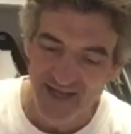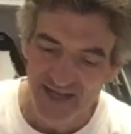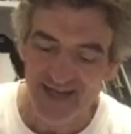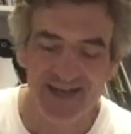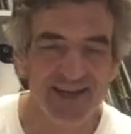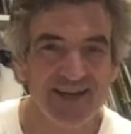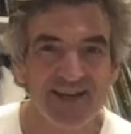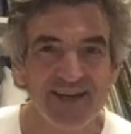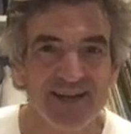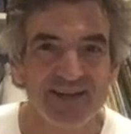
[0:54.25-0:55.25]
And
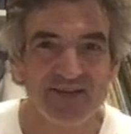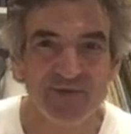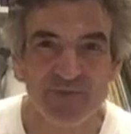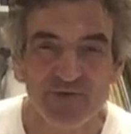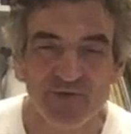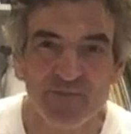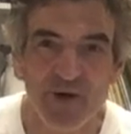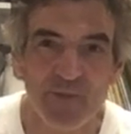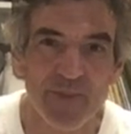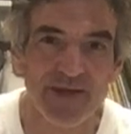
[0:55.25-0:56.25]
the beauty
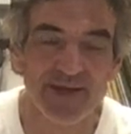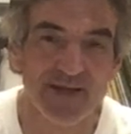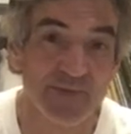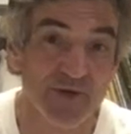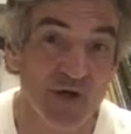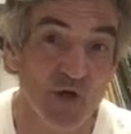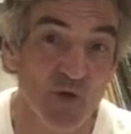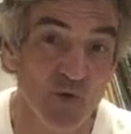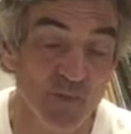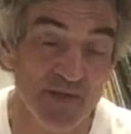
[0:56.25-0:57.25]
about making them at
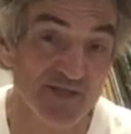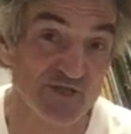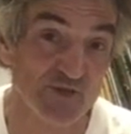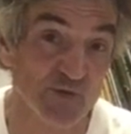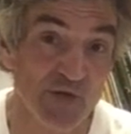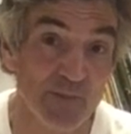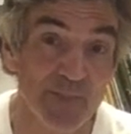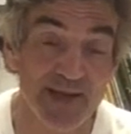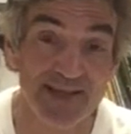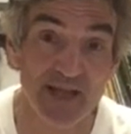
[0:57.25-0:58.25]
home is you can
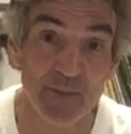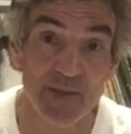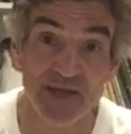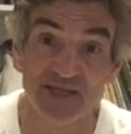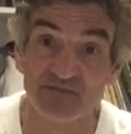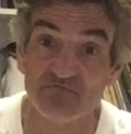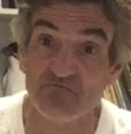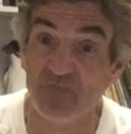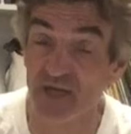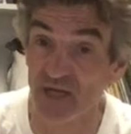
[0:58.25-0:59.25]
make them as
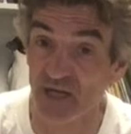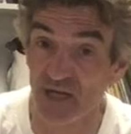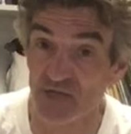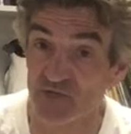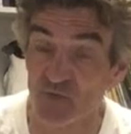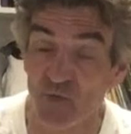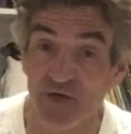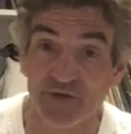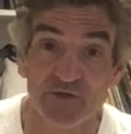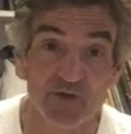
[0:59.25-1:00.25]
big as you
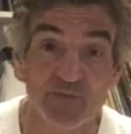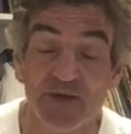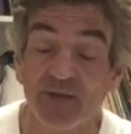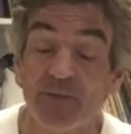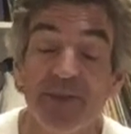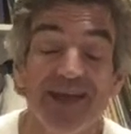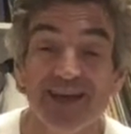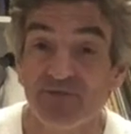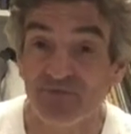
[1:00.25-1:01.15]
want. You can make them any